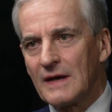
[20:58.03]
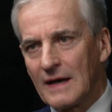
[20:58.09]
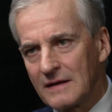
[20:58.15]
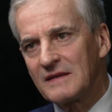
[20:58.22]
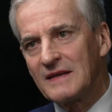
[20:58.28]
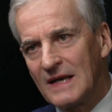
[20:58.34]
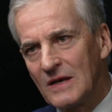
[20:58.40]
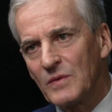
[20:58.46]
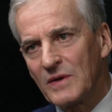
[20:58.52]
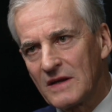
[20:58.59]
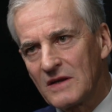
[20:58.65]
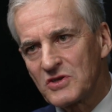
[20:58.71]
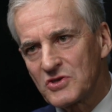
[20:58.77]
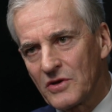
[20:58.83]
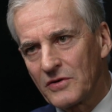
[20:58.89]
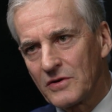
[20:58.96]
and deal with
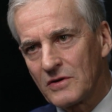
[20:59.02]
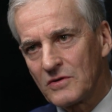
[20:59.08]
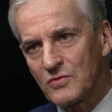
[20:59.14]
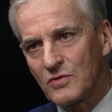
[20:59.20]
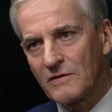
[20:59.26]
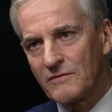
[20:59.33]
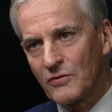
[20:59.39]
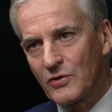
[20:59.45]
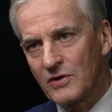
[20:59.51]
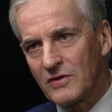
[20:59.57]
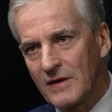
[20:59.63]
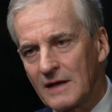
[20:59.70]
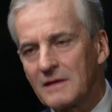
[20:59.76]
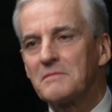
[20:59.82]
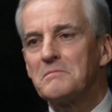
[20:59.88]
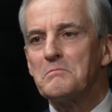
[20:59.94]
each other to
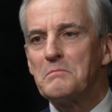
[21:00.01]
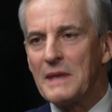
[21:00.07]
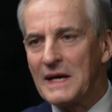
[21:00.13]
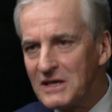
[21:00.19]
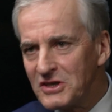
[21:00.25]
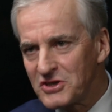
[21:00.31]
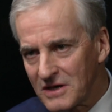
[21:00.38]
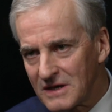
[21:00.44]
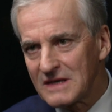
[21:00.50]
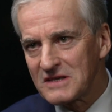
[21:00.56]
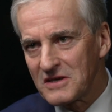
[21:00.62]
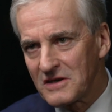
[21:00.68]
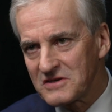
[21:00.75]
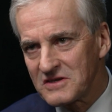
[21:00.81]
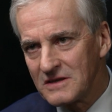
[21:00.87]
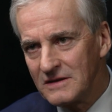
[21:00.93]
avoid that major
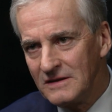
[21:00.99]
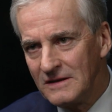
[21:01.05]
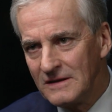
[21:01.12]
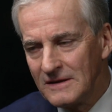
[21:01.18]
disaster?